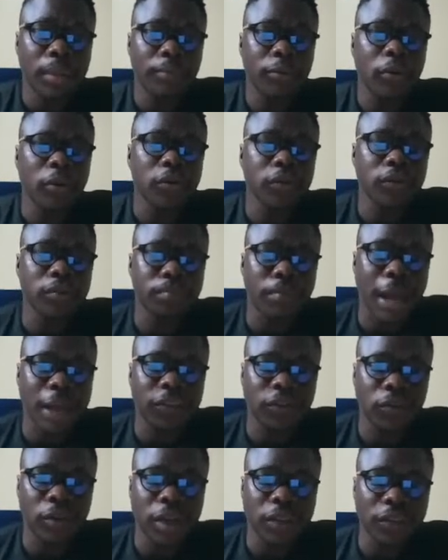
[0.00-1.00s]
because my
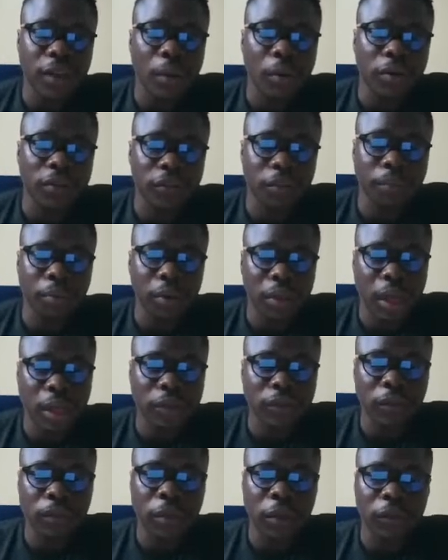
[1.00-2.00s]
students are what's
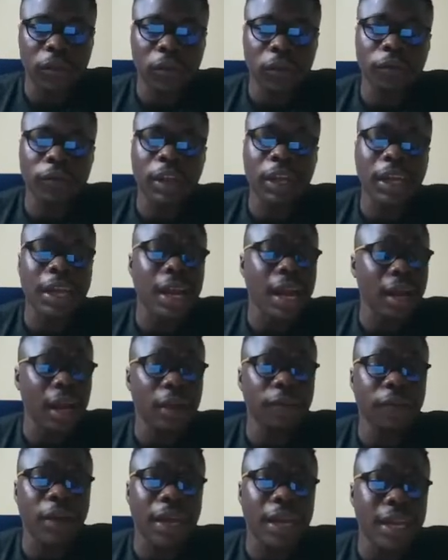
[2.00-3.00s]
important to me. So
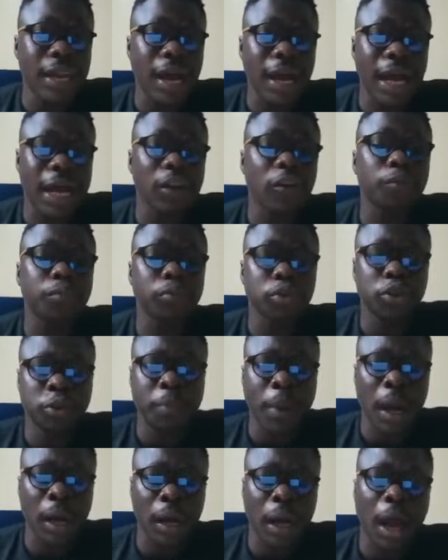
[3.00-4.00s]
if I get that kind of
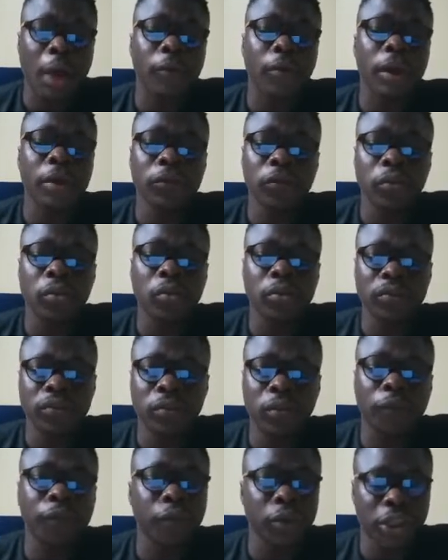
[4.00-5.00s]
pushback, I'm going to close
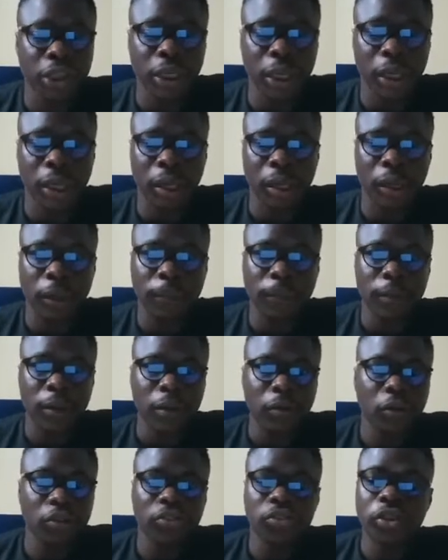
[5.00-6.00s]
it, unfortunately.
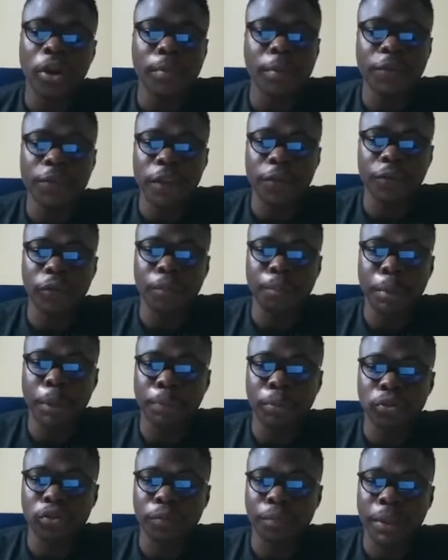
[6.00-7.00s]
Because it's not be fair for
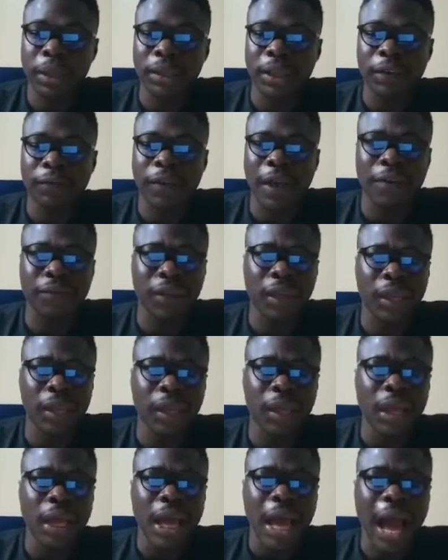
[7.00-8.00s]
people to pay
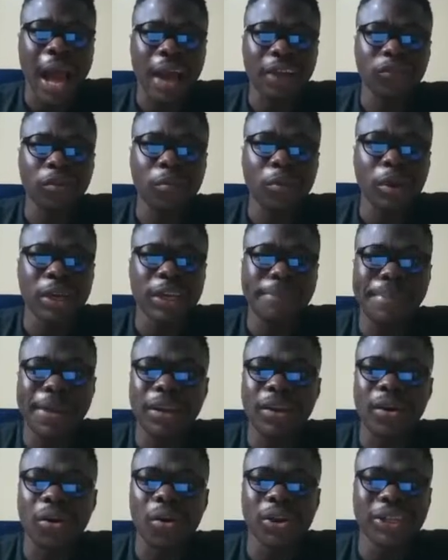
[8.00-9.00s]
35K and somebody
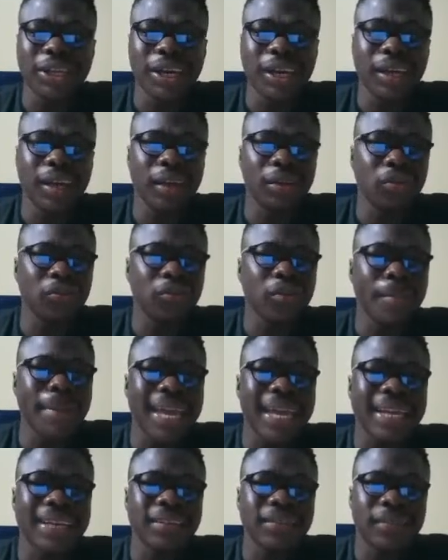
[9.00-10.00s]
paid 100K. It does not make
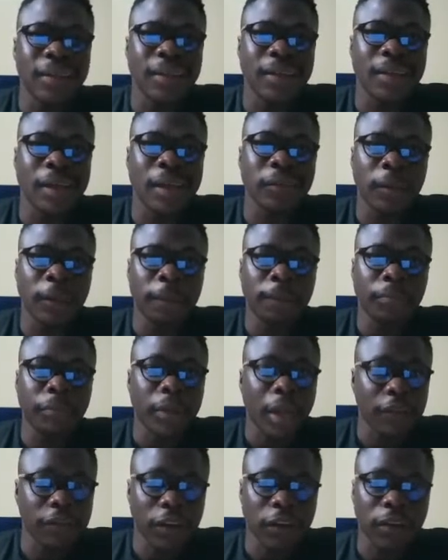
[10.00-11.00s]
any sense.
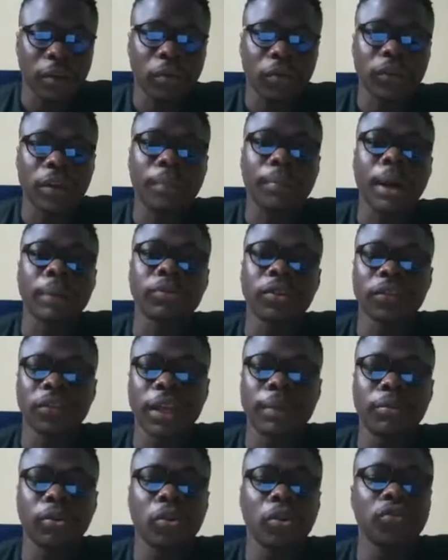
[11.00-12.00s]
But I'm just
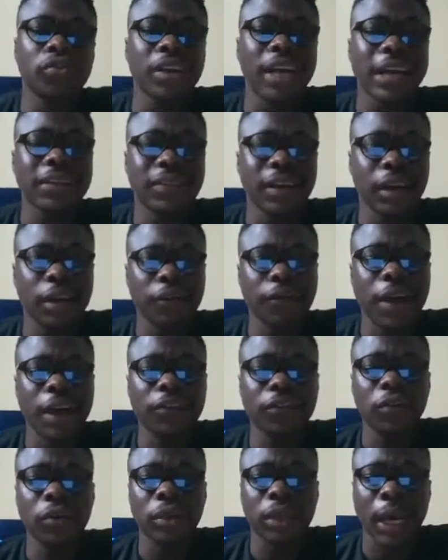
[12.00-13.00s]
saying, because you guys
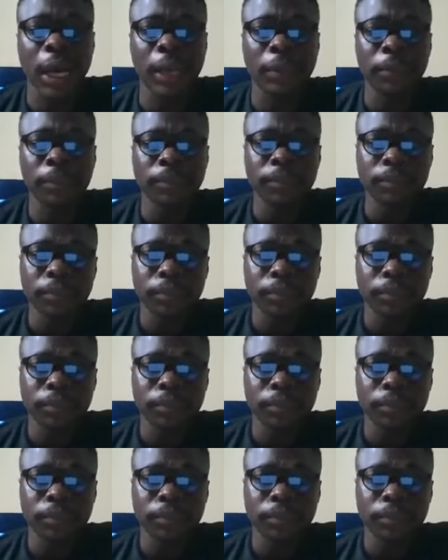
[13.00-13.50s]
sacrifice your time,